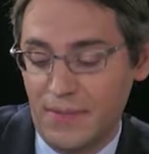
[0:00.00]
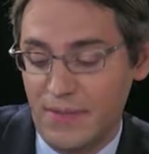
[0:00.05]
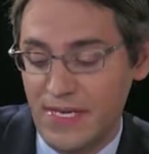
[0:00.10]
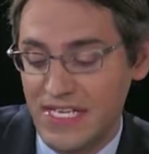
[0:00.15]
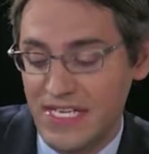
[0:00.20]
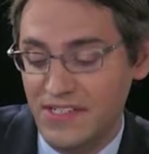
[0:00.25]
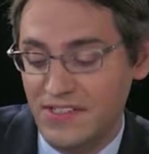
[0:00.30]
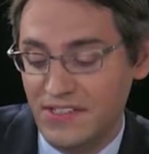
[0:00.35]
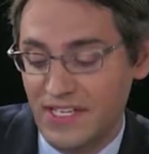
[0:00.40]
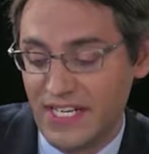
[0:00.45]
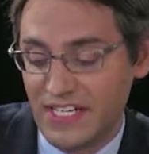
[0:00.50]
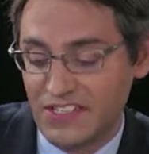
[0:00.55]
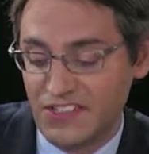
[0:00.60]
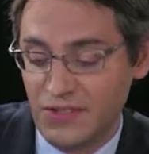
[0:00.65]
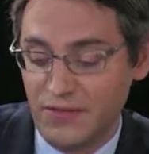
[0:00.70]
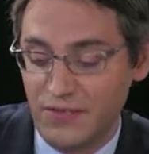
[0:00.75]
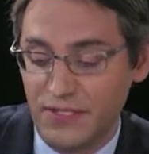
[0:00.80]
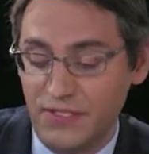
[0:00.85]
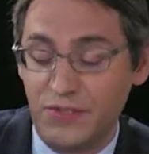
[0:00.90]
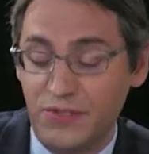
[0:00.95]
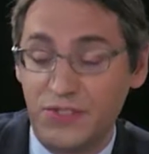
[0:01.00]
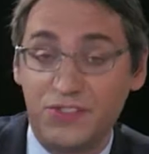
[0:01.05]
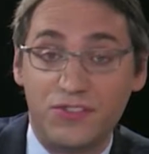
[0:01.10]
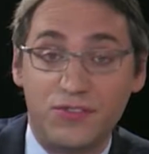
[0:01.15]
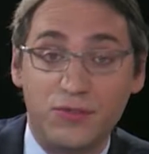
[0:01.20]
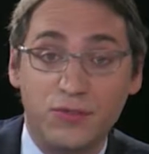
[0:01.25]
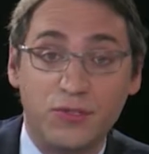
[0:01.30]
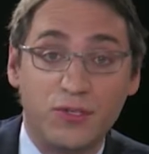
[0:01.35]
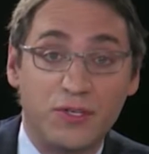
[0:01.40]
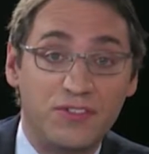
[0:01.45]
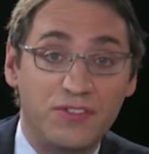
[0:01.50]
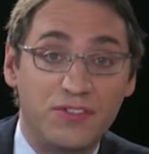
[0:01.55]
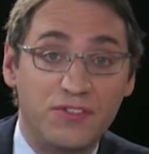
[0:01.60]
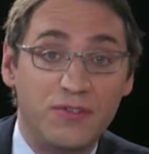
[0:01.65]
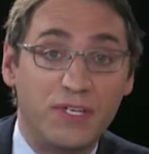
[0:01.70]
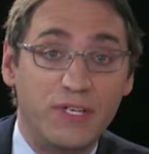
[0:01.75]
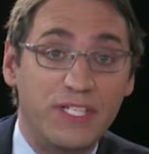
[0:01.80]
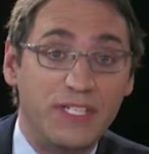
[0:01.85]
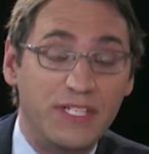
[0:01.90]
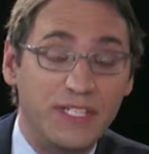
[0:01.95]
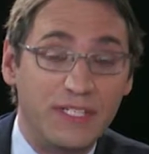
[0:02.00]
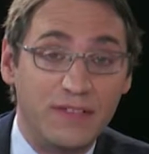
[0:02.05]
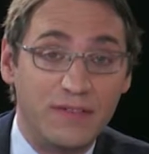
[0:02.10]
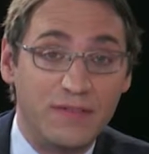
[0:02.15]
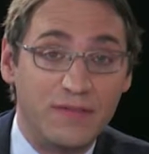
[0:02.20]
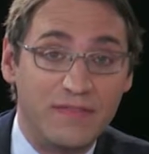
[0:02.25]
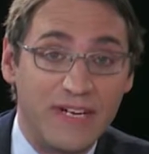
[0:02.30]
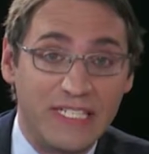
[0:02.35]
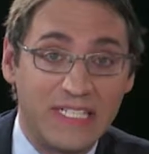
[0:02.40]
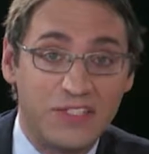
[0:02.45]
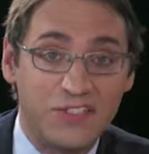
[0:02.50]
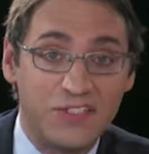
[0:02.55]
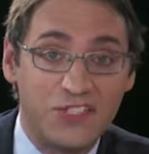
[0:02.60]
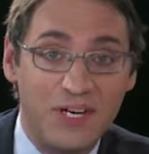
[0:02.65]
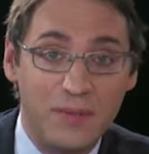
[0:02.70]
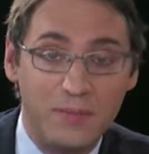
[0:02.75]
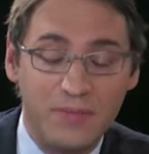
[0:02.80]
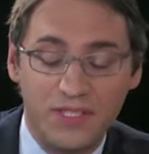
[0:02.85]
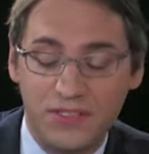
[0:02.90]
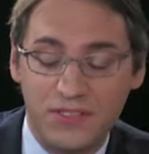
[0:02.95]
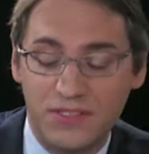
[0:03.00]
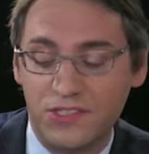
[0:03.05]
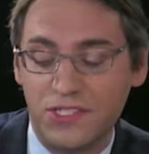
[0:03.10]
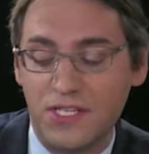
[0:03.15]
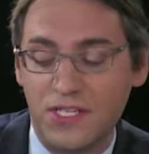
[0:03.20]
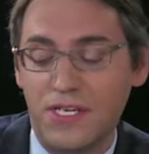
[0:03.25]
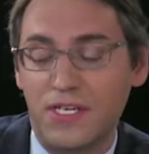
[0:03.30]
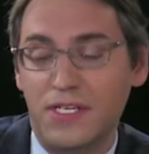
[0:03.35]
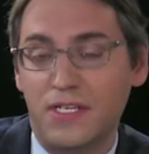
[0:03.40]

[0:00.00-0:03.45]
Is it actually of interest to concentrate in factor champions,